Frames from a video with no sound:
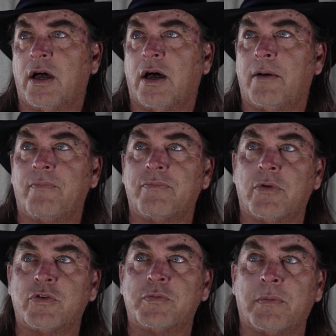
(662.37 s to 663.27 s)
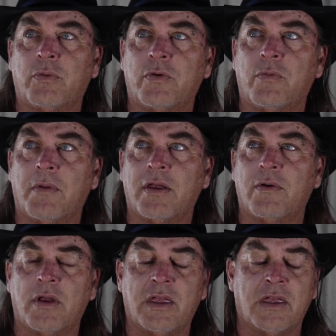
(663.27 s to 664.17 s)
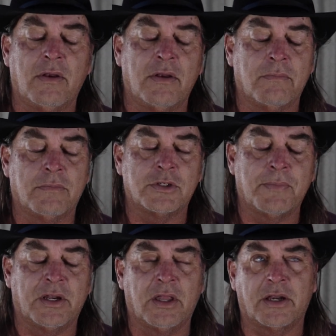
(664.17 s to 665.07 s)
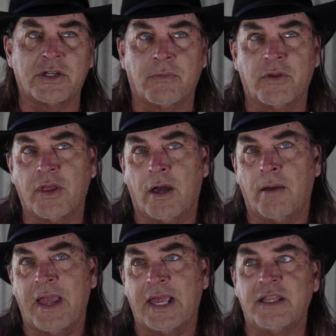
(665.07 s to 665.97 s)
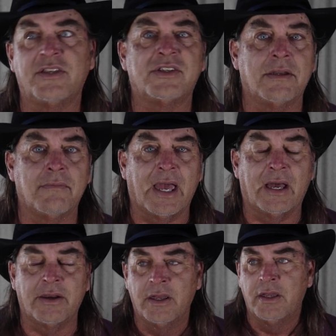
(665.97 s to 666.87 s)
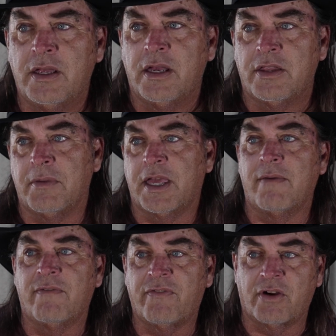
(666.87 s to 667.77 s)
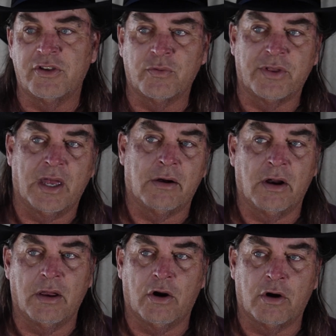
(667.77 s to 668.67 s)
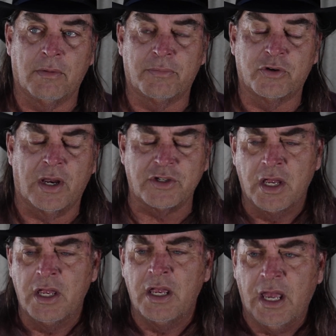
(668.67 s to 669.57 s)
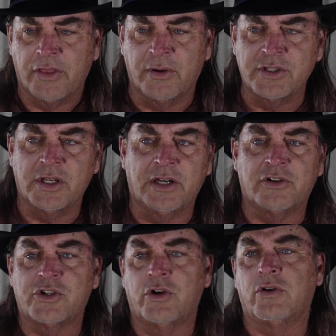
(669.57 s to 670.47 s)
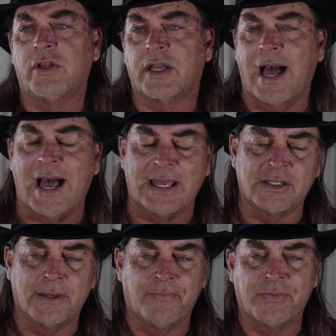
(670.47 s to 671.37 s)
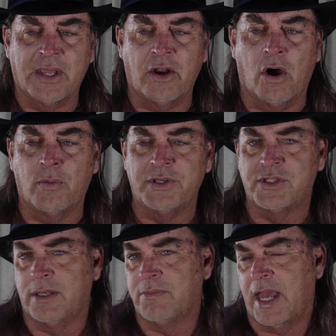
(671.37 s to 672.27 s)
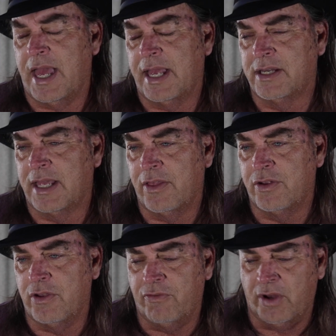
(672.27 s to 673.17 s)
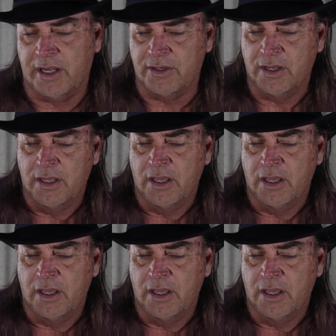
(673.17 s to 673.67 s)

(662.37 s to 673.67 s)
most people would remember, he spent a lot of time with Andy Sinbad and then became friends with Herman Petrasch. And there is an inner circle of guys that always seem to hang together. You find